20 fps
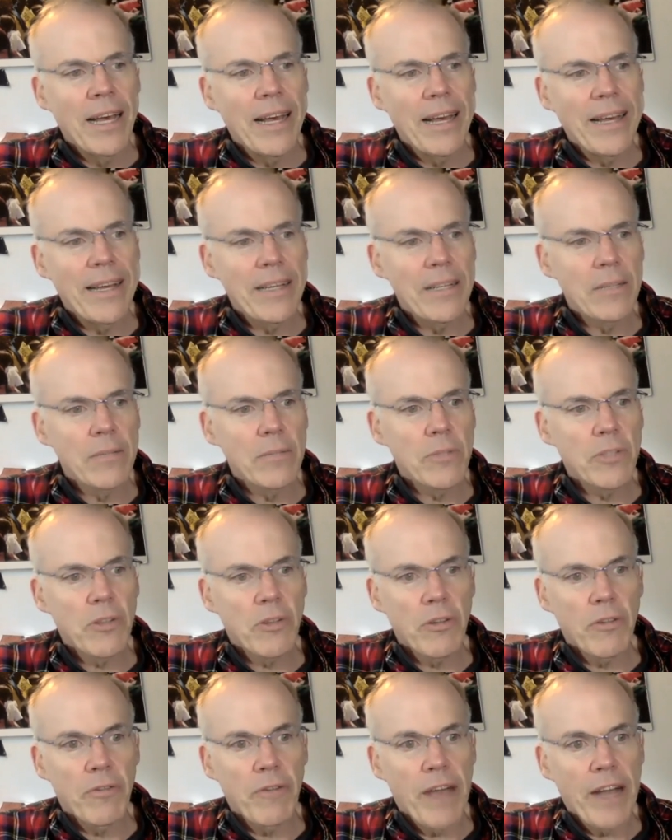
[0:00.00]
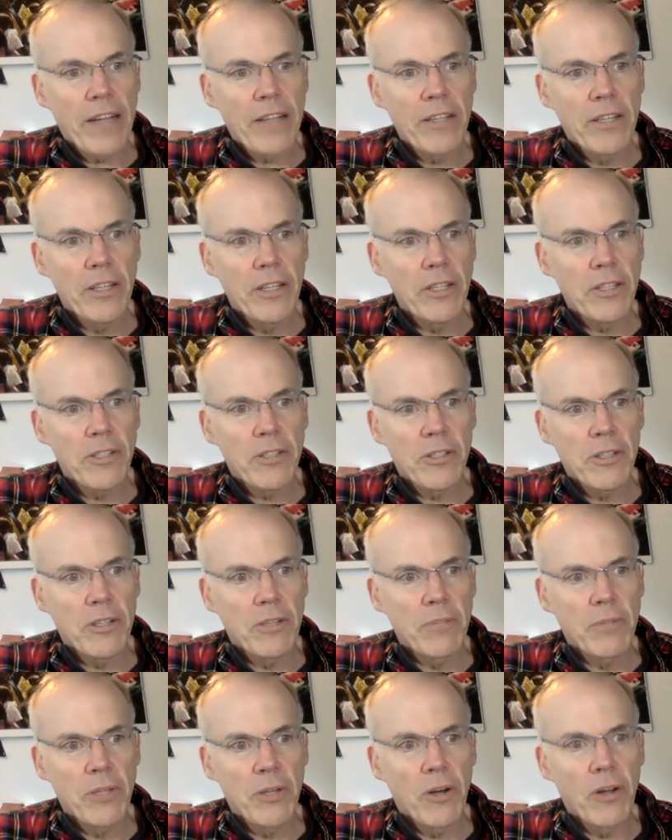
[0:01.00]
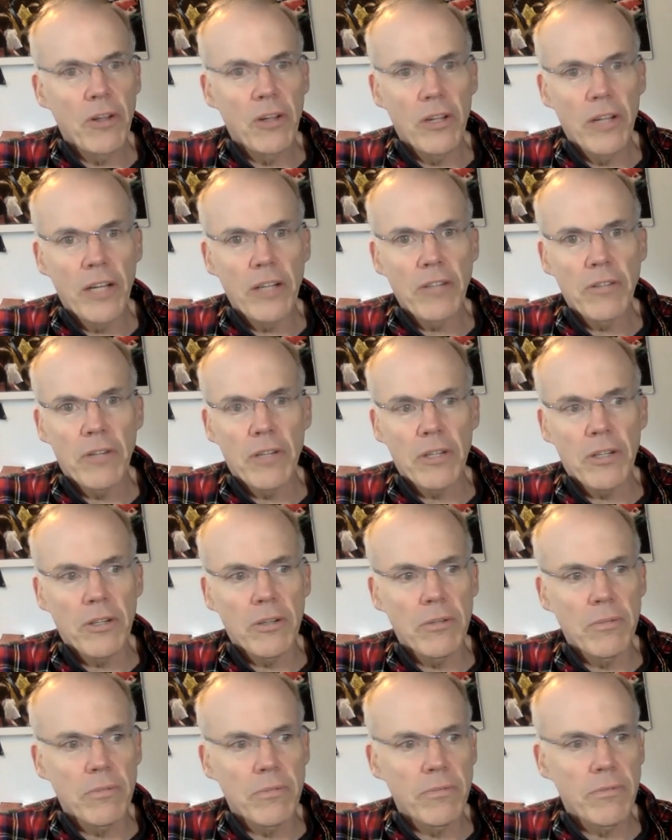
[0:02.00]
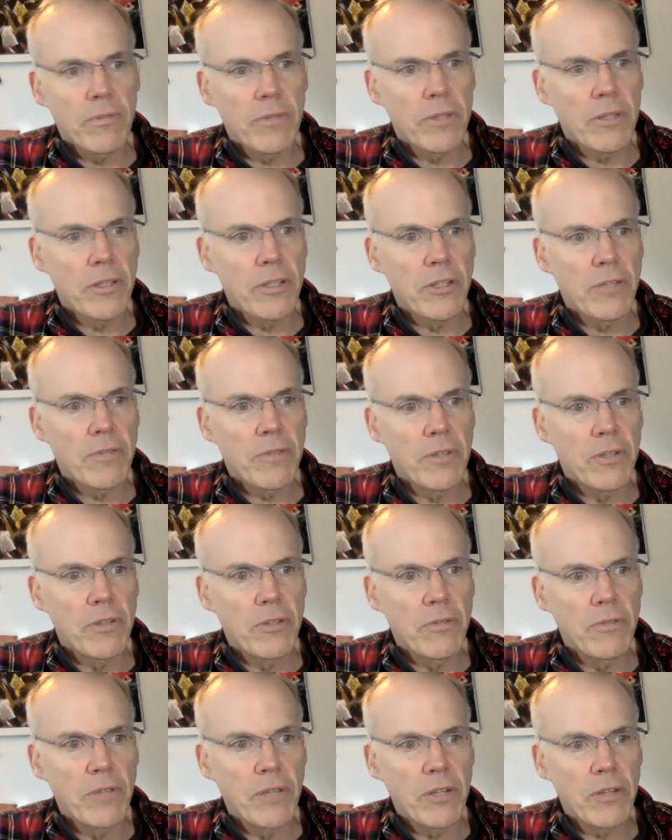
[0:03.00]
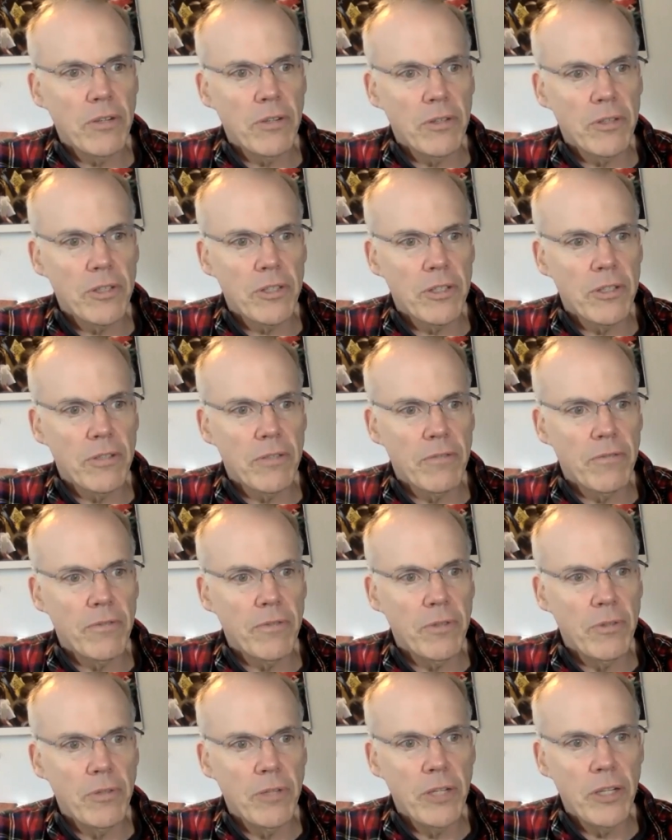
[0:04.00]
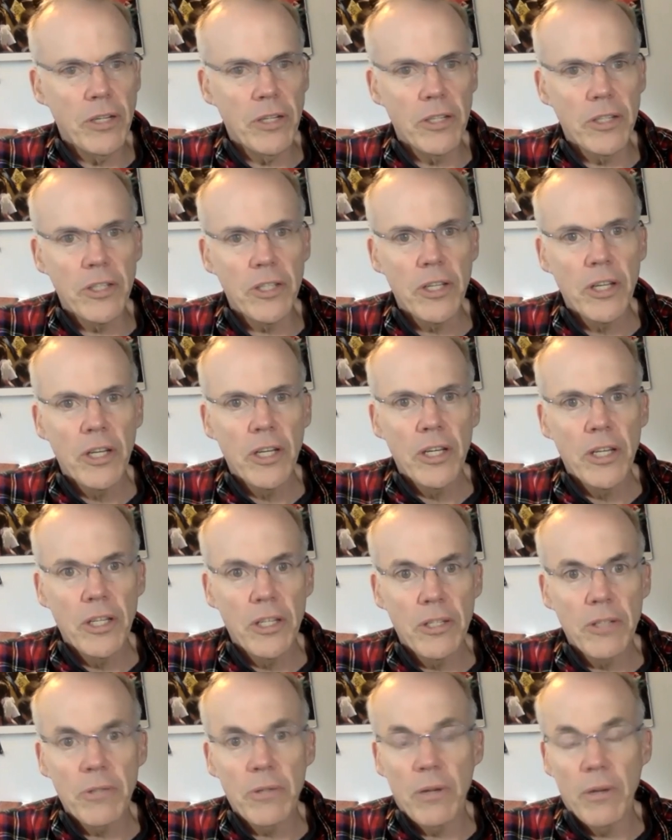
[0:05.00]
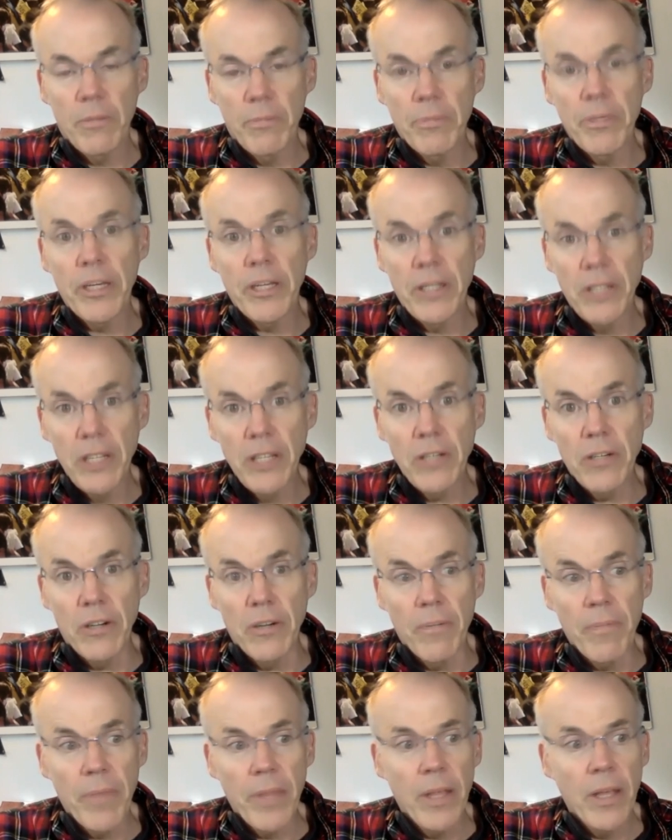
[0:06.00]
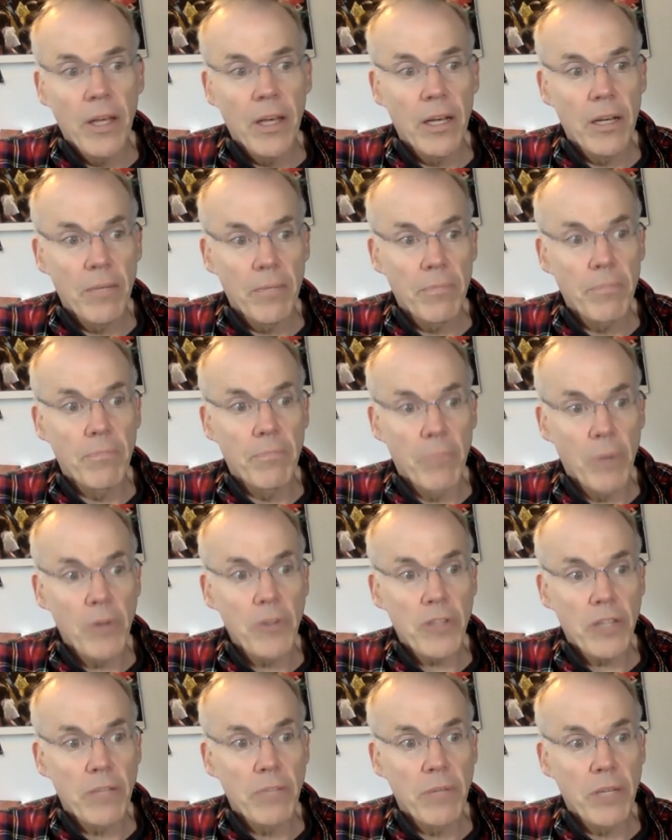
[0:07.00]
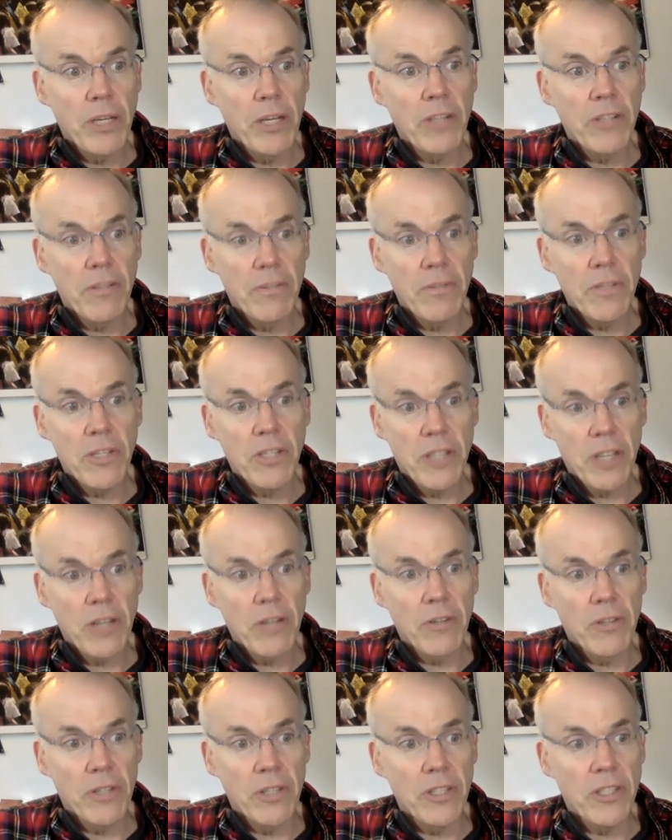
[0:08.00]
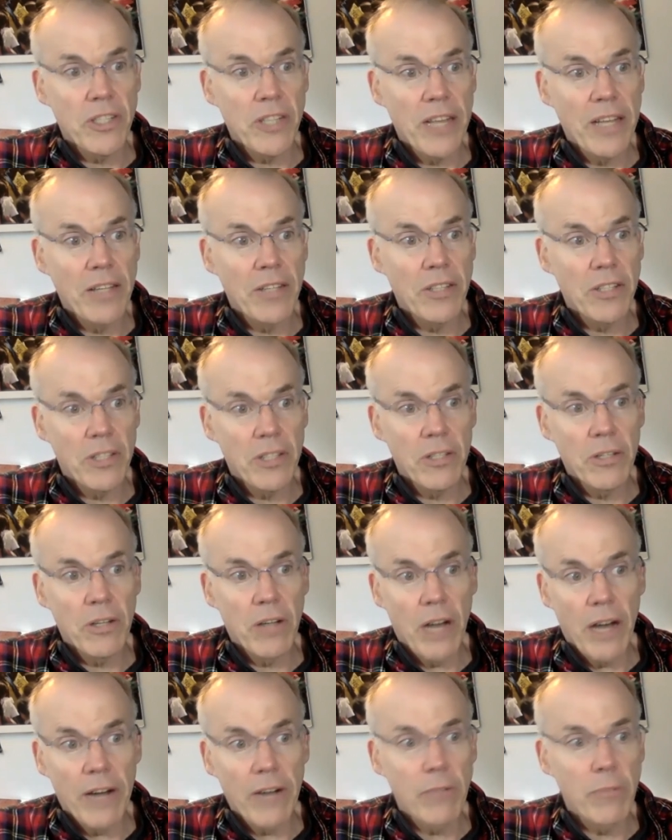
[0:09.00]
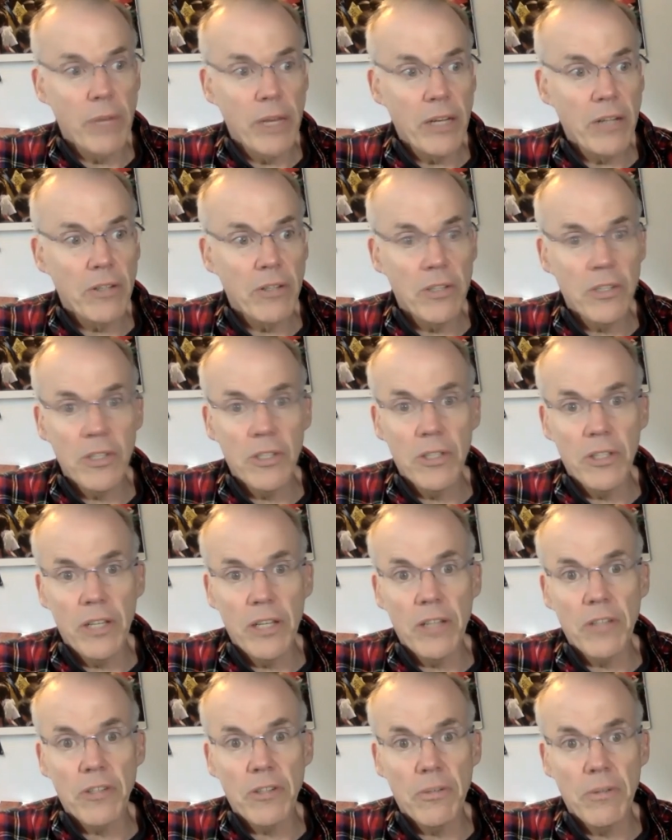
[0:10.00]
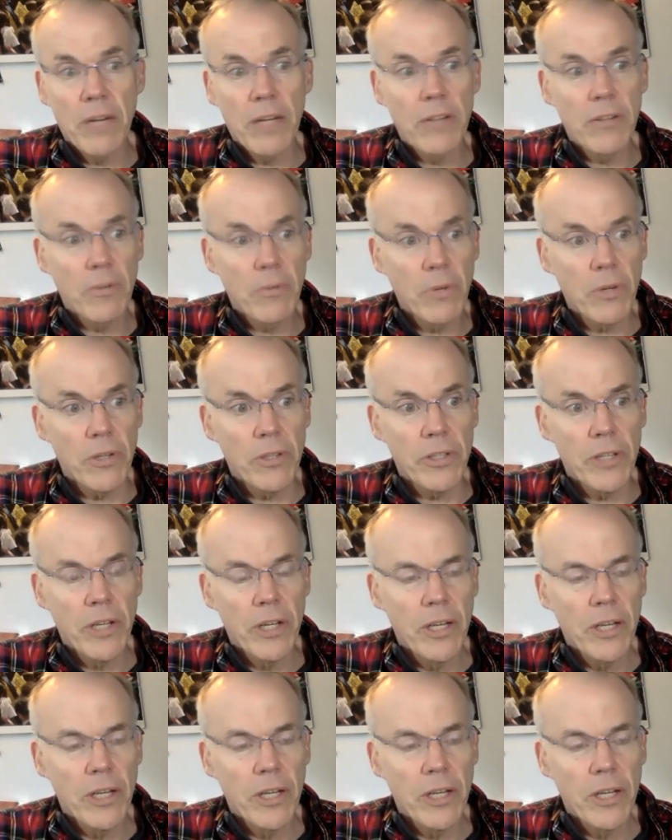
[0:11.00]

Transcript: And so the fact that it's going to be all electric, or for at least for new vehicles in a few years, is a big deal, mostly because of the signal it sends to automakers and things around the world.